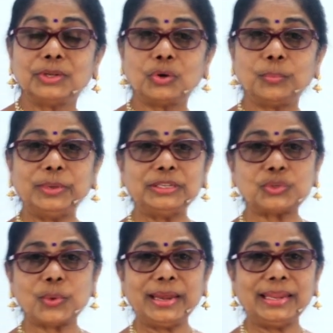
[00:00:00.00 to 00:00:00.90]
Rupees
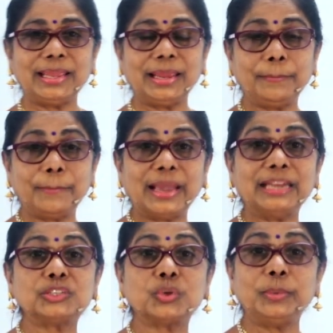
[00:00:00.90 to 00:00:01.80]
28
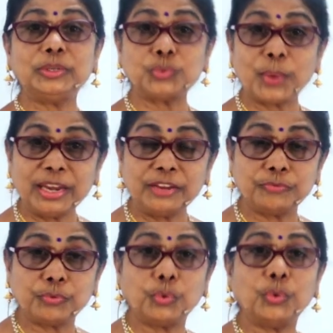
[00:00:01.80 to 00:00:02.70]
minus rupees
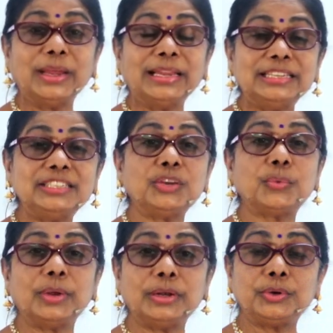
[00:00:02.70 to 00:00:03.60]
24 is
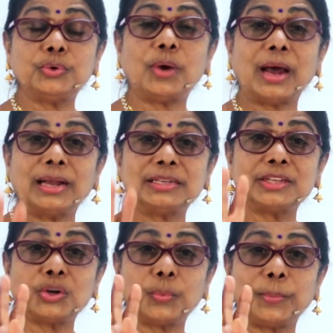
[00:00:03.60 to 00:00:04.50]
equal to
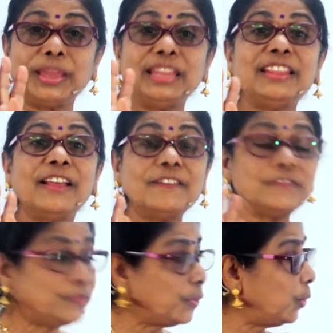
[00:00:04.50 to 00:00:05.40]
answer rupees
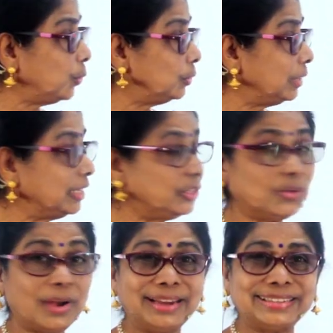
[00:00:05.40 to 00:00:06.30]
4. That's
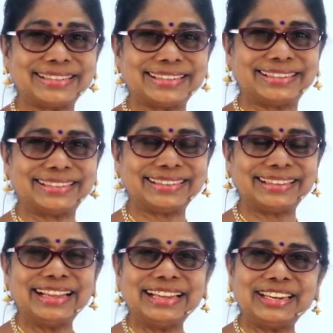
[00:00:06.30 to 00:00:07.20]
your answer.
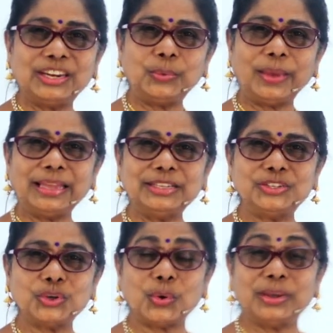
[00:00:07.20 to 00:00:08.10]
Did you
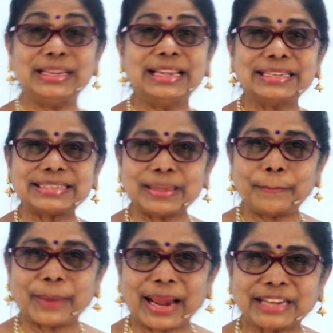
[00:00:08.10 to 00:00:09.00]
enjoy
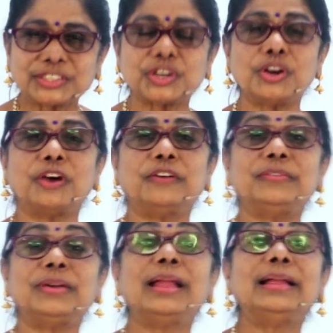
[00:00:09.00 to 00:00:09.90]
subtraction of
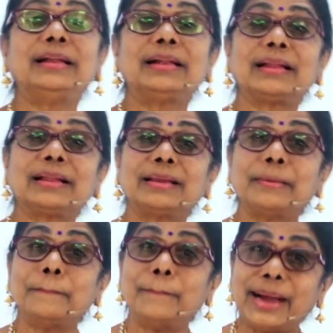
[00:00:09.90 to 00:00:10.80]

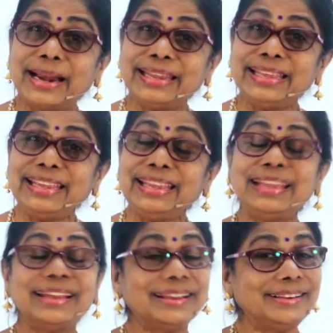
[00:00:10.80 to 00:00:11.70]
money,
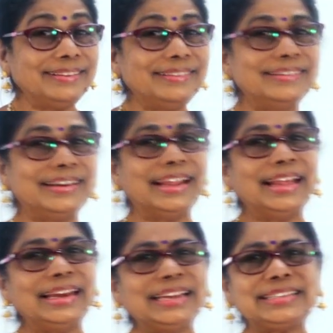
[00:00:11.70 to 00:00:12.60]
Good.
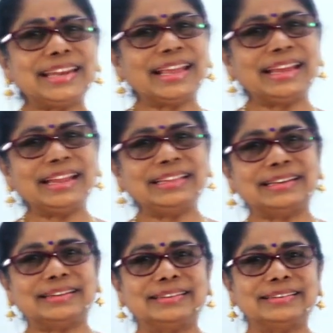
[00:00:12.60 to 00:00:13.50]
Let's take
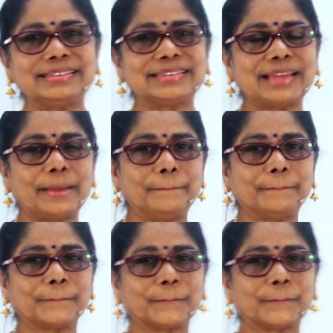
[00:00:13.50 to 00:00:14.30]
another sum.